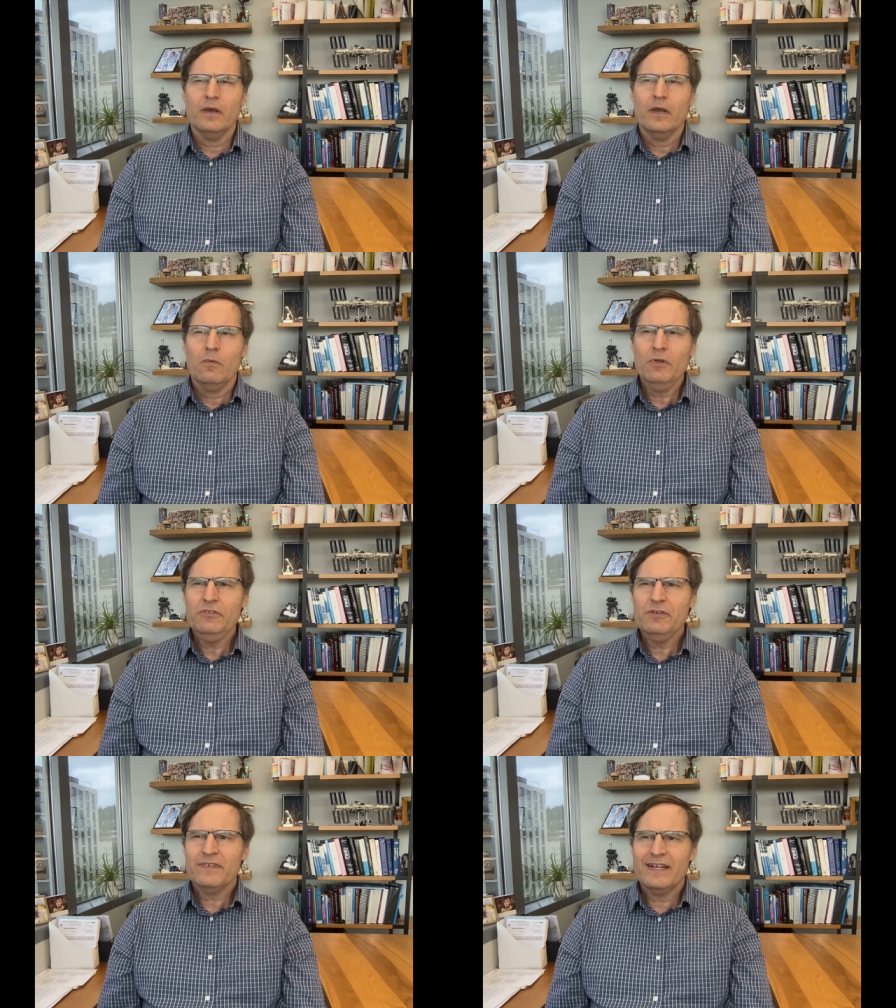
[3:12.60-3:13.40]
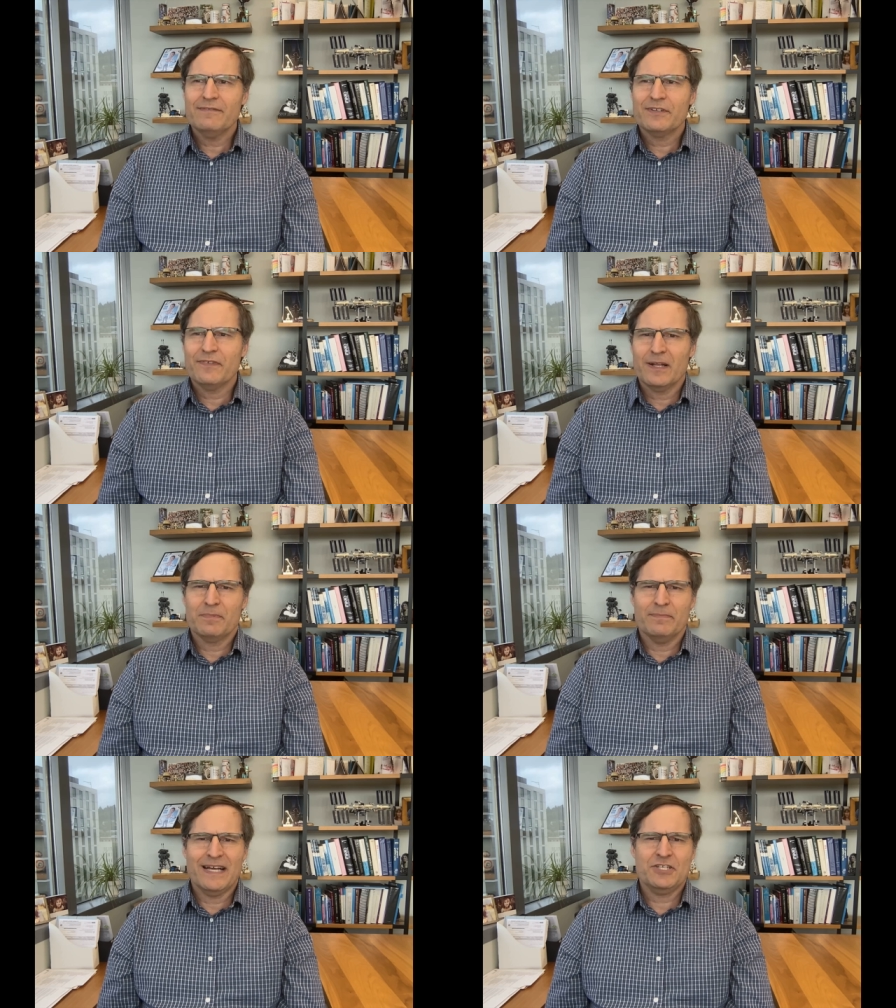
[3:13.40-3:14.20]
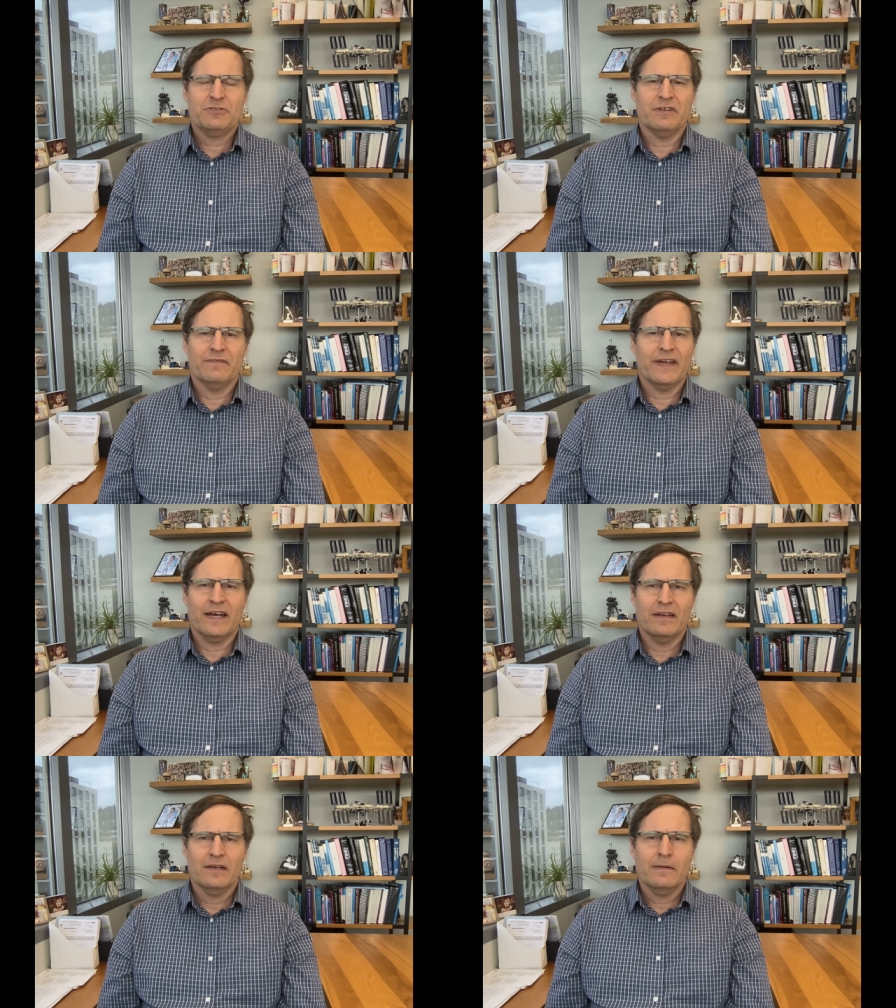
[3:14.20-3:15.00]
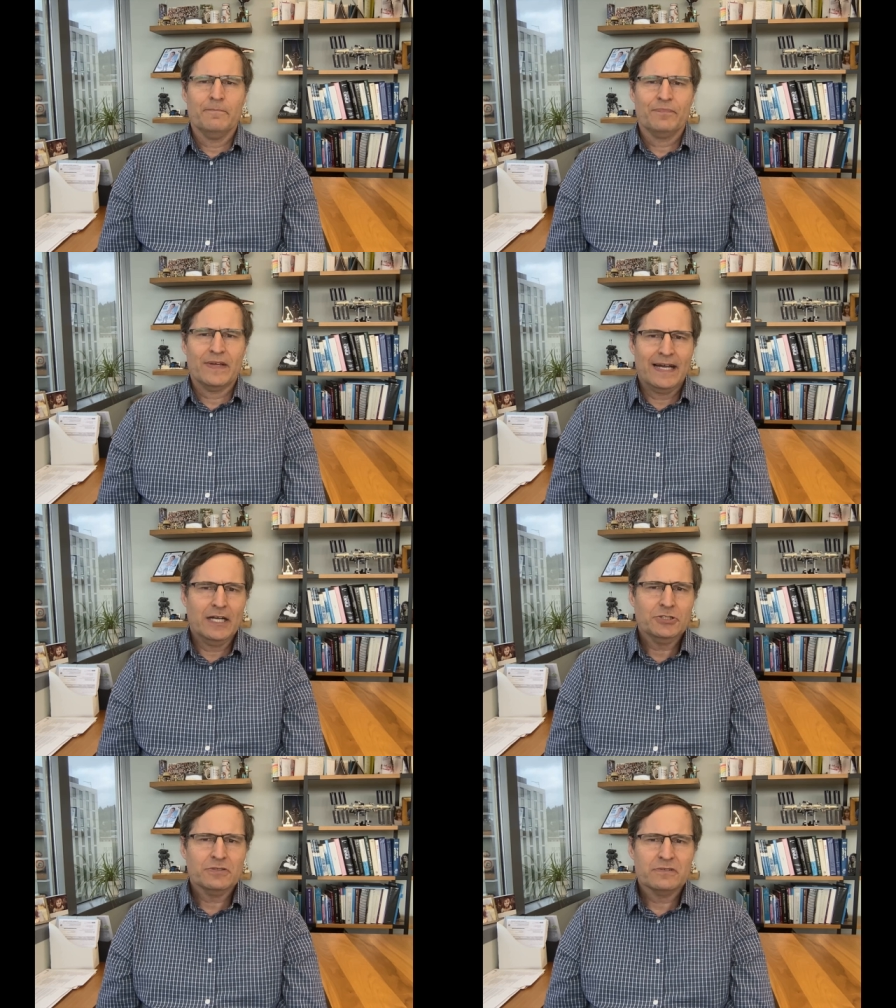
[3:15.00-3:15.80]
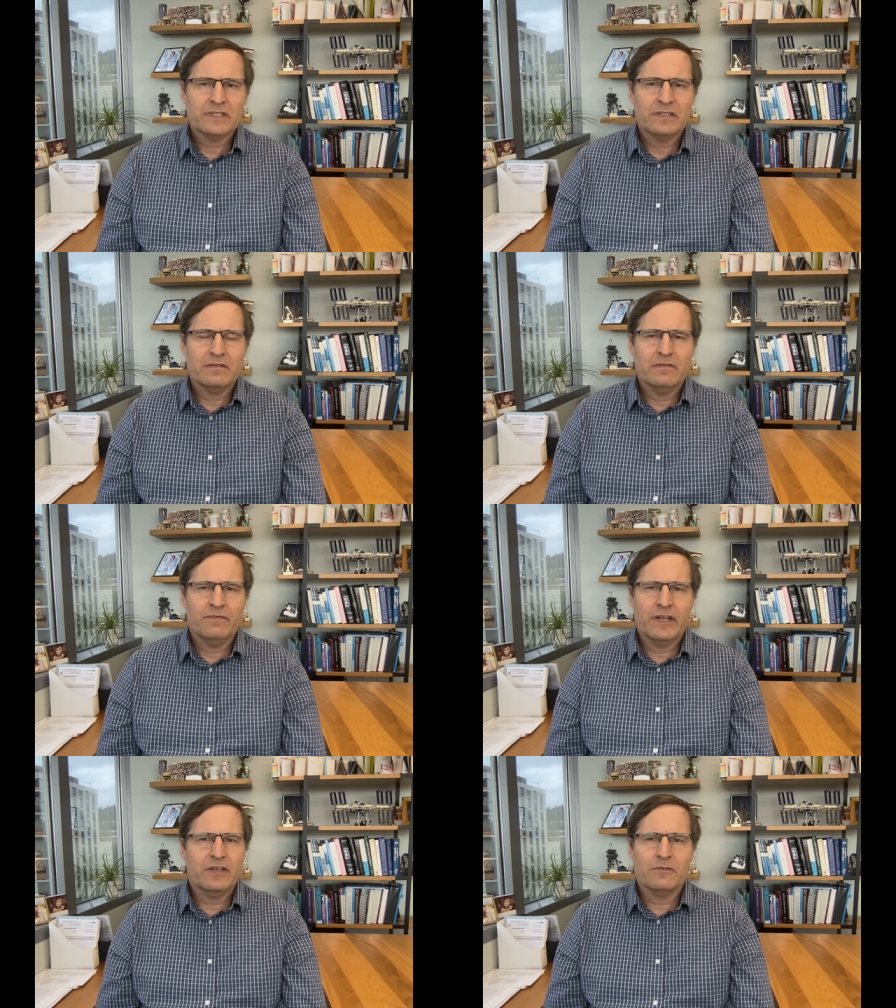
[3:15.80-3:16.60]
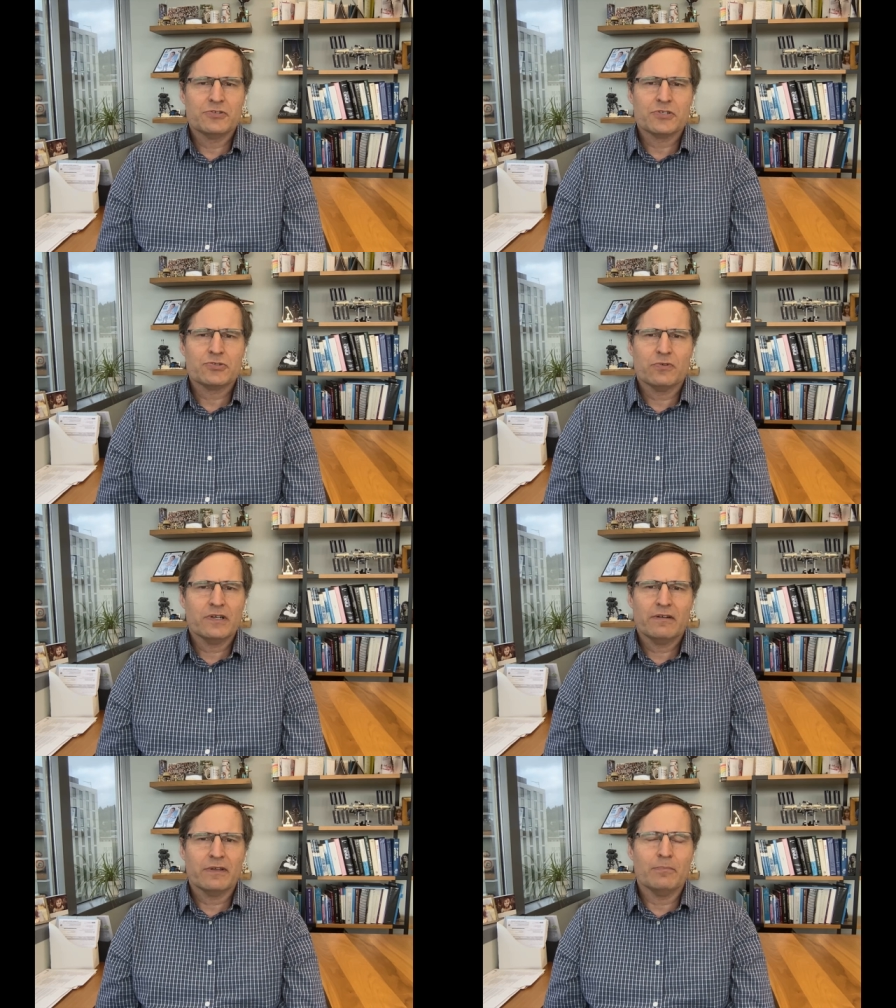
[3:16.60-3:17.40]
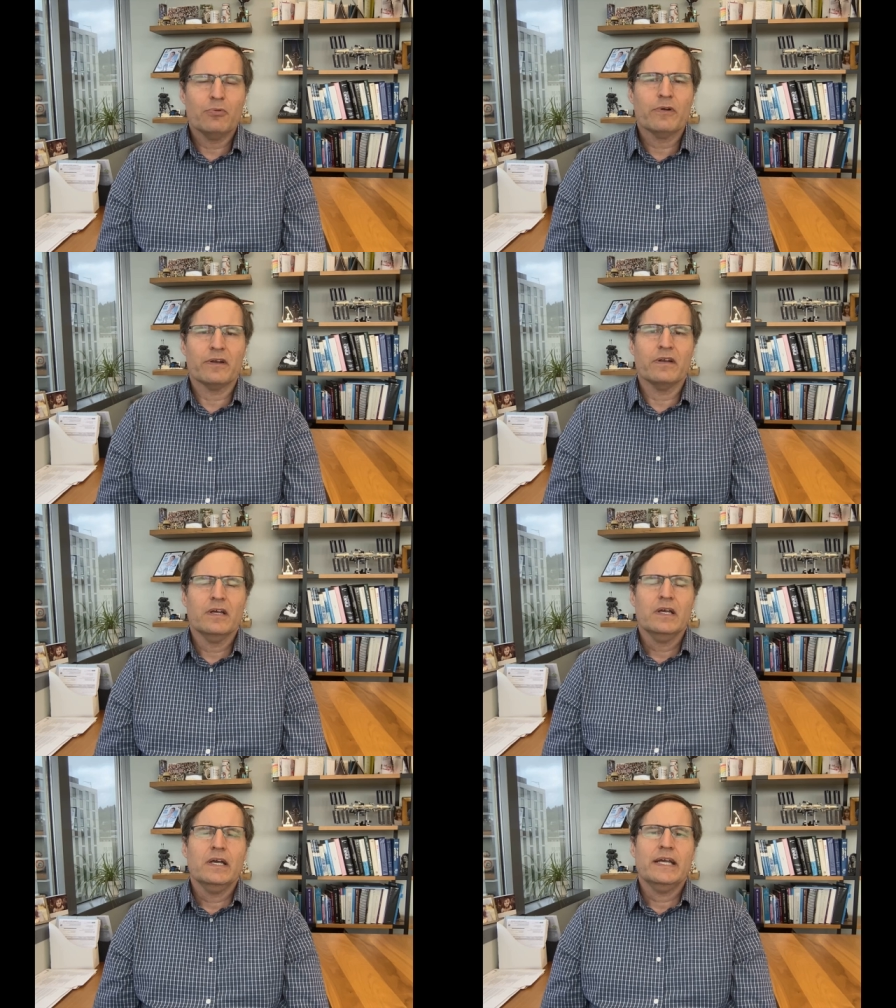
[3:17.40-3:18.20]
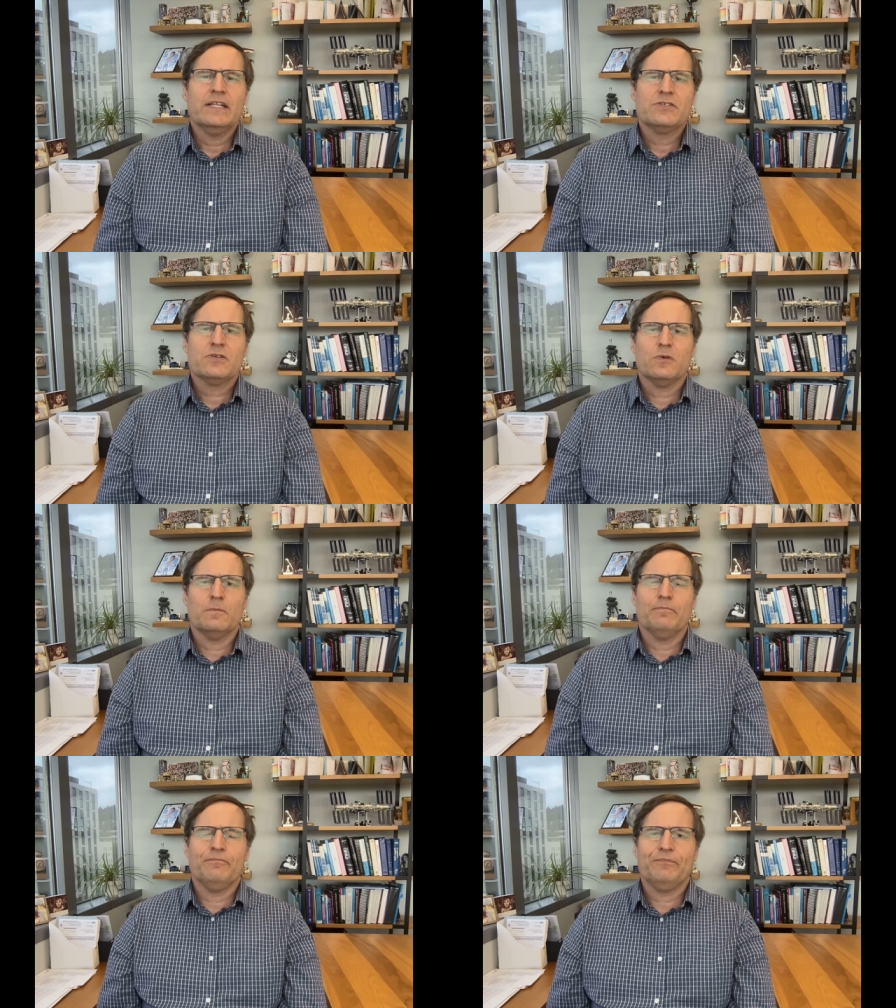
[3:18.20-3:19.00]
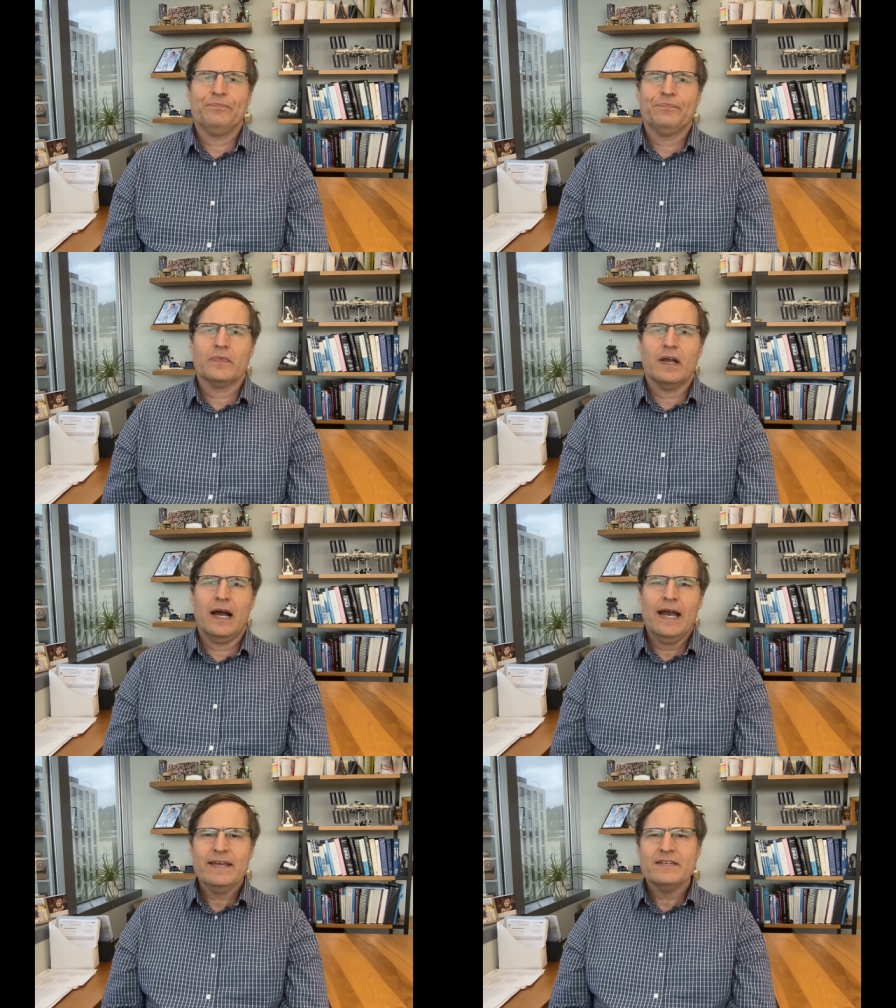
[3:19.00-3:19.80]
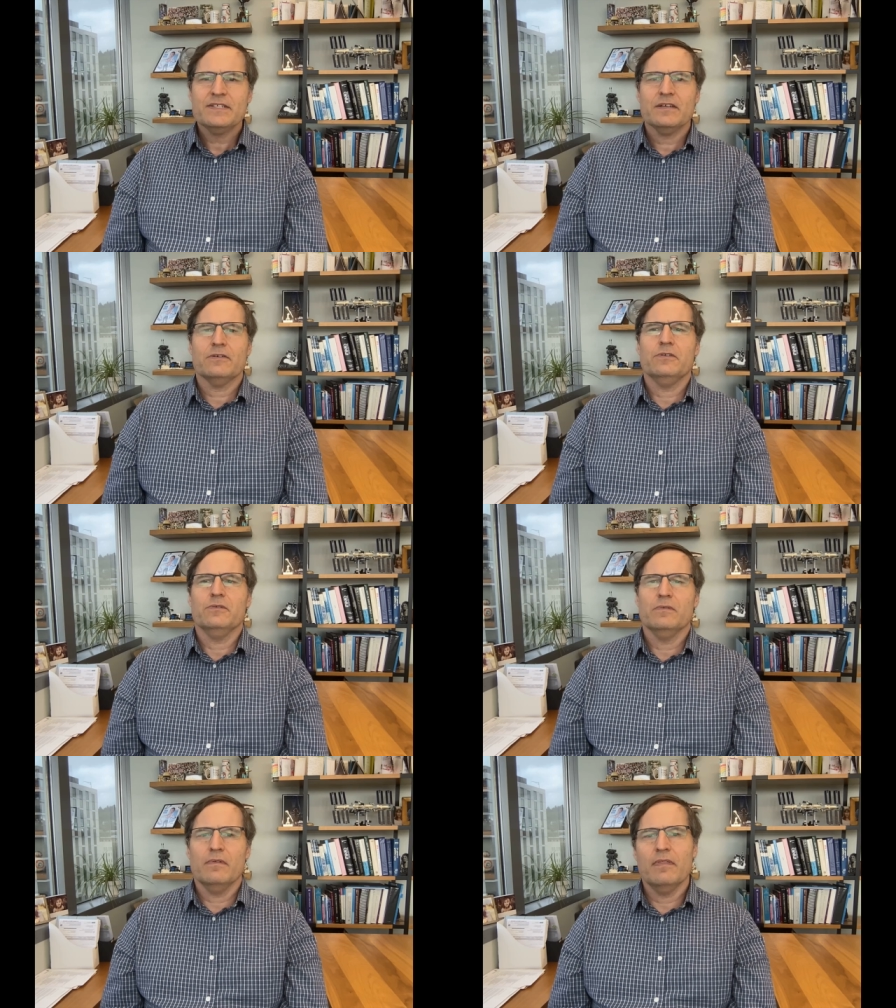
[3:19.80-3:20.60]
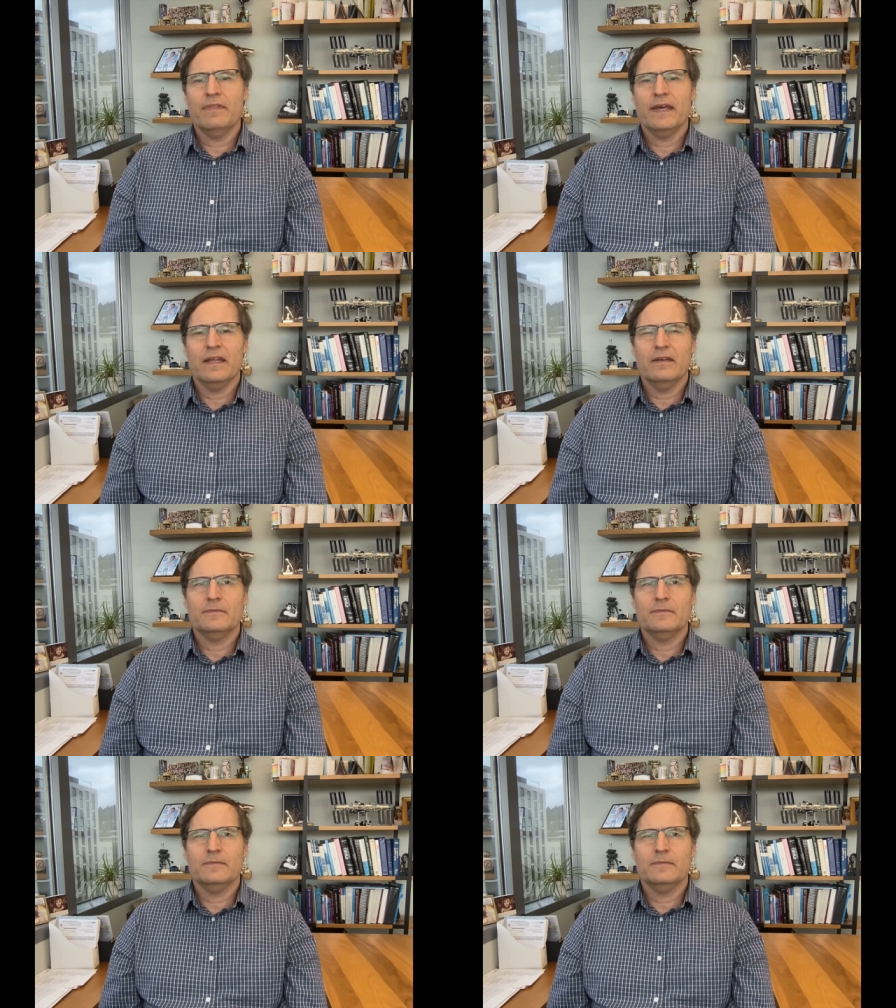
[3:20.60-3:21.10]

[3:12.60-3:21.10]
once you've kind of developed a mastery of that, actually video is extraordinarily important. And so I can tell you that